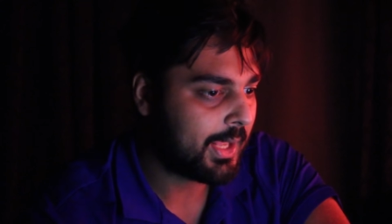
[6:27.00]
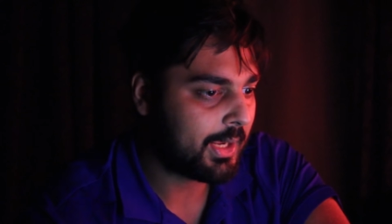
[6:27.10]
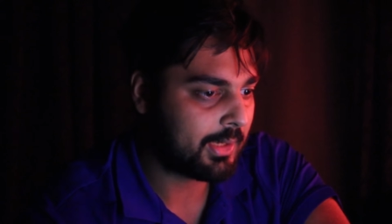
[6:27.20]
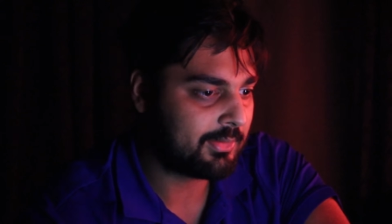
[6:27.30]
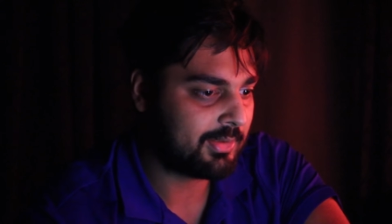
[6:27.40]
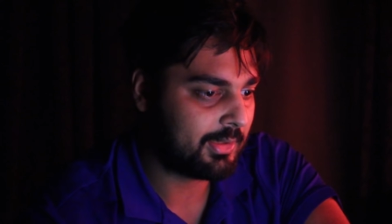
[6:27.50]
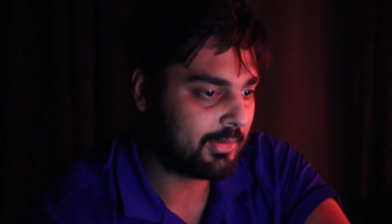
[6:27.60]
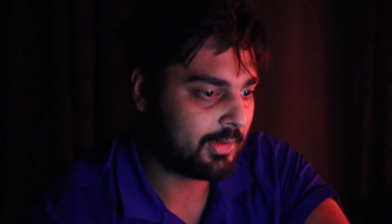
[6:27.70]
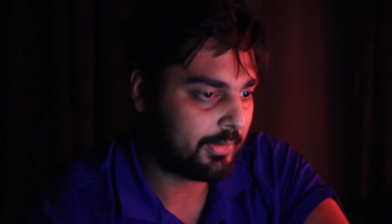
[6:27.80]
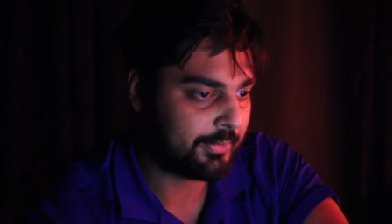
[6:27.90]
that, I can send
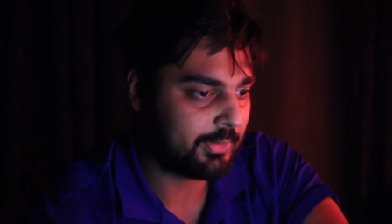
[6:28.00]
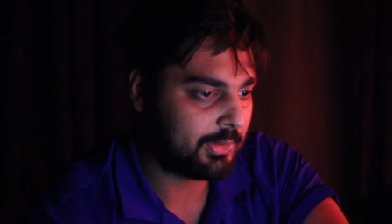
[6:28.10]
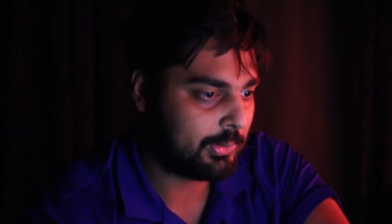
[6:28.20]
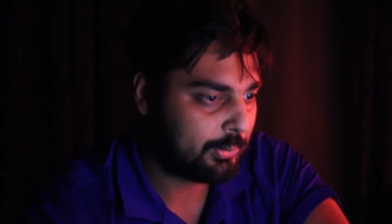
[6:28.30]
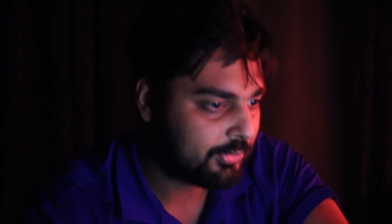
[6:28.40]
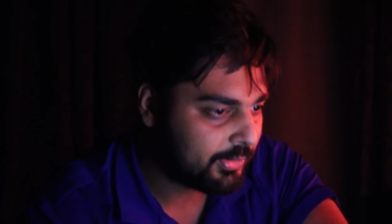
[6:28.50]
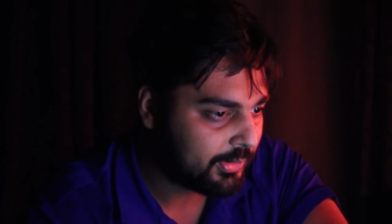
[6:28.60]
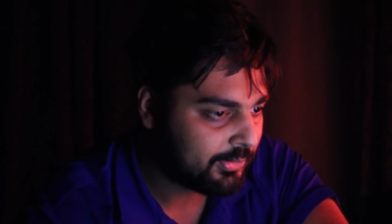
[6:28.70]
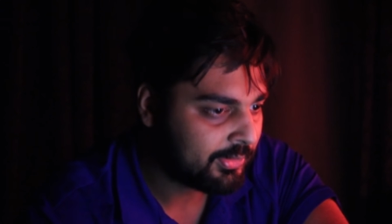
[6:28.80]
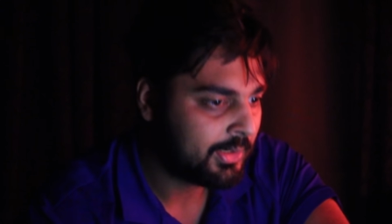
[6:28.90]
it to other
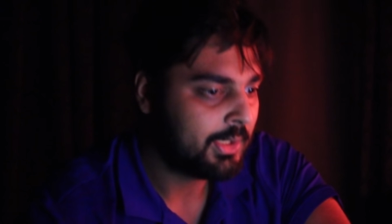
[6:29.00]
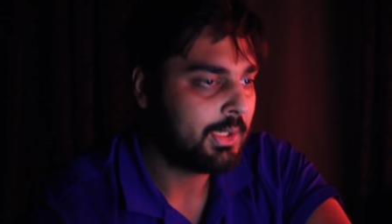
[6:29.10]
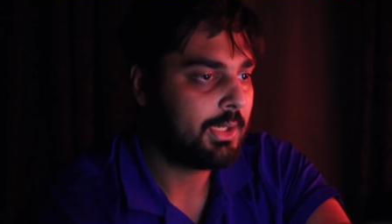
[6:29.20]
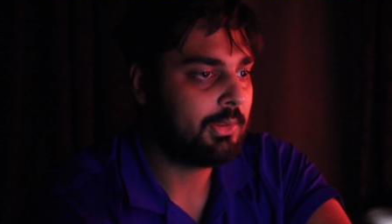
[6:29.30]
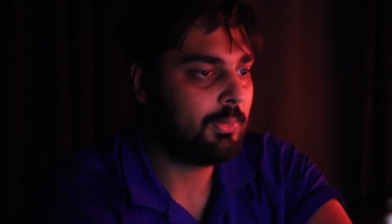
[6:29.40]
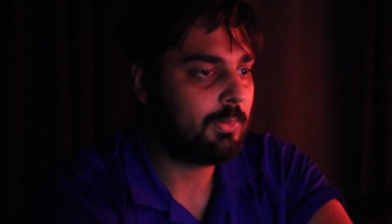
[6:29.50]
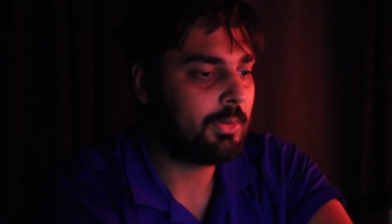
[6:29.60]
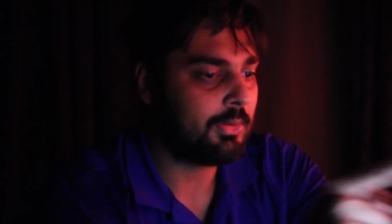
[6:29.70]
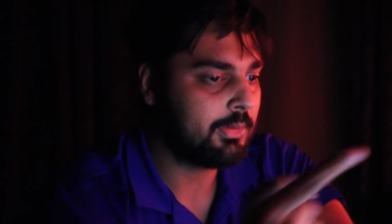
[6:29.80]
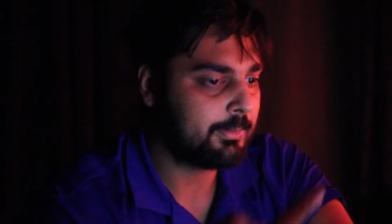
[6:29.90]
users in the
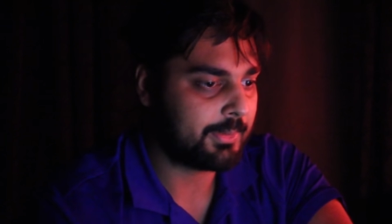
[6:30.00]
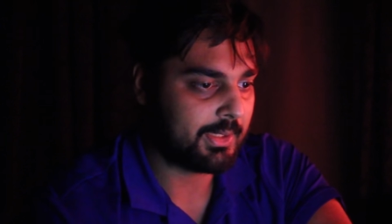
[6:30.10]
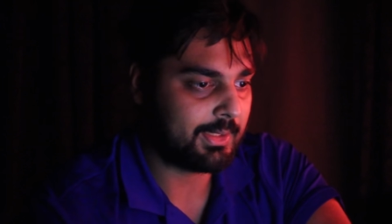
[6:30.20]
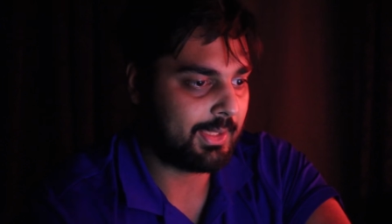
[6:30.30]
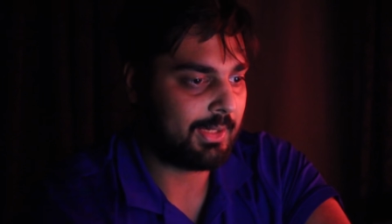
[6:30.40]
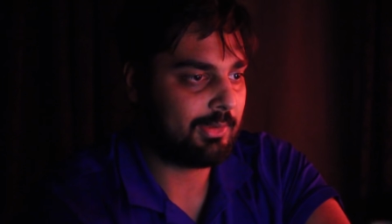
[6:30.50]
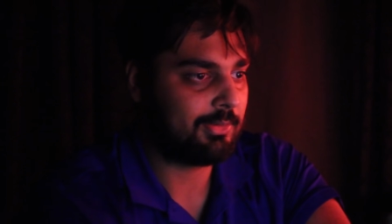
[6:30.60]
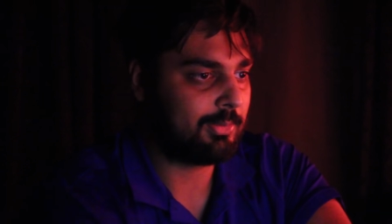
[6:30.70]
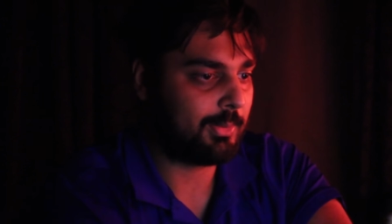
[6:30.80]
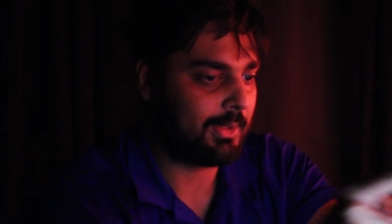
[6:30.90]
world, but that
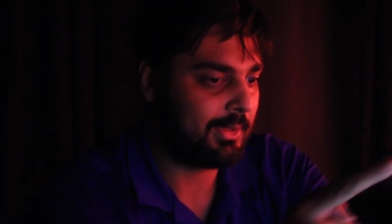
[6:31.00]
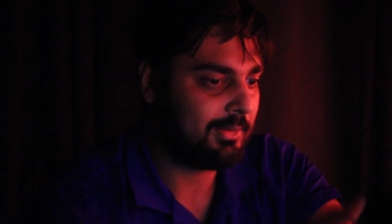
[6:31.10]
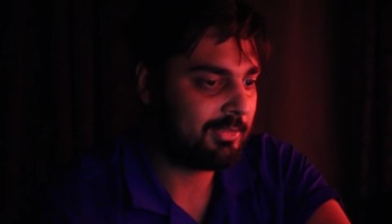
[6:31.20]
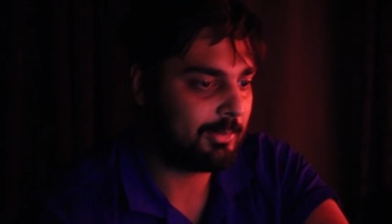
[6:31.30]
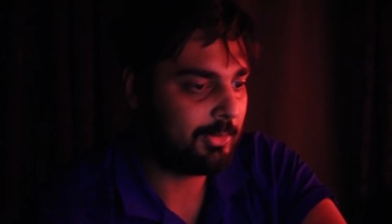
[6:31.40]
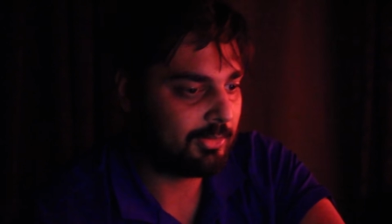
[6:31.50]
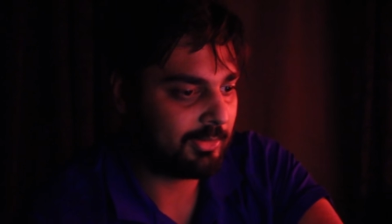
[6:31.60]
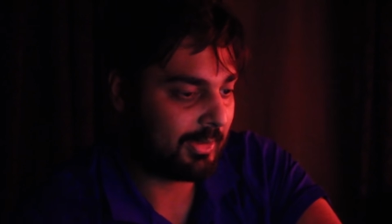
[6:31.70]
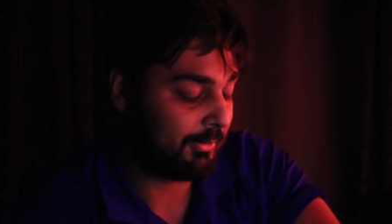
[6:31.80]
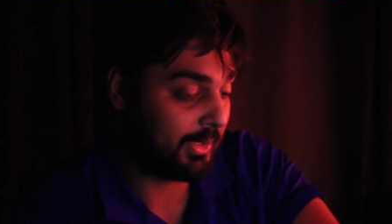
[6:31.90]
is what it is. Some
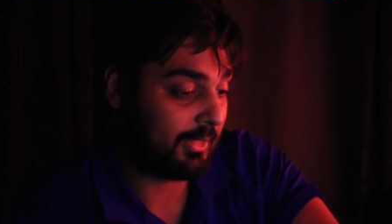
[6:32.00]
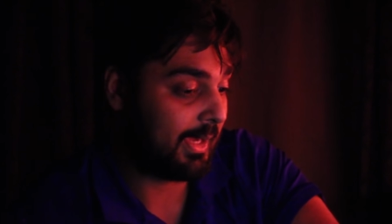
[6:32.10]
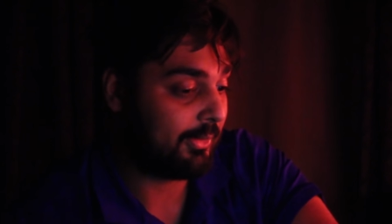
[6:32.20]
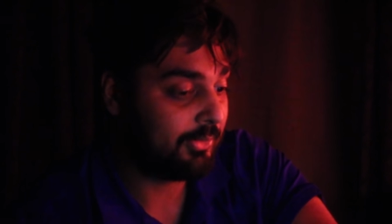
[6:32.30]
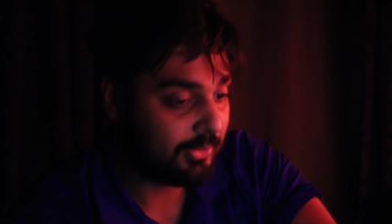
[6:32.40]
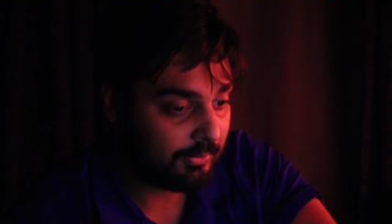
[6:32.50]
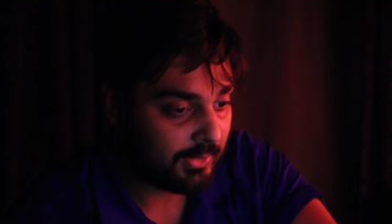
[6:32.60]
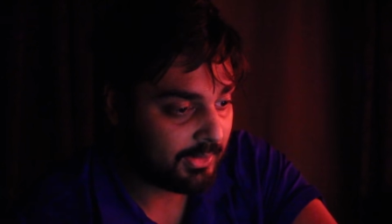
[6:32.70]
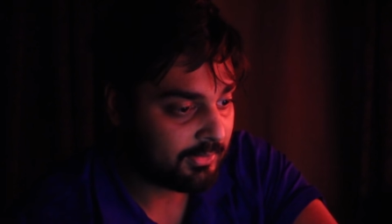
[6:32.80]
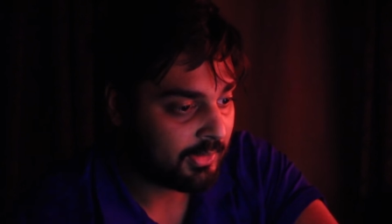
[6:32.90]
users have like thousands of
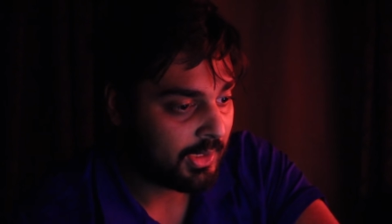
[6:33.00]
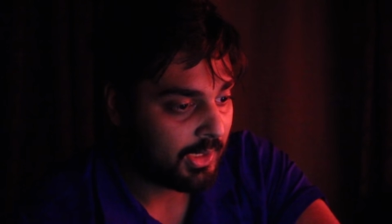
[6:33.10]
these.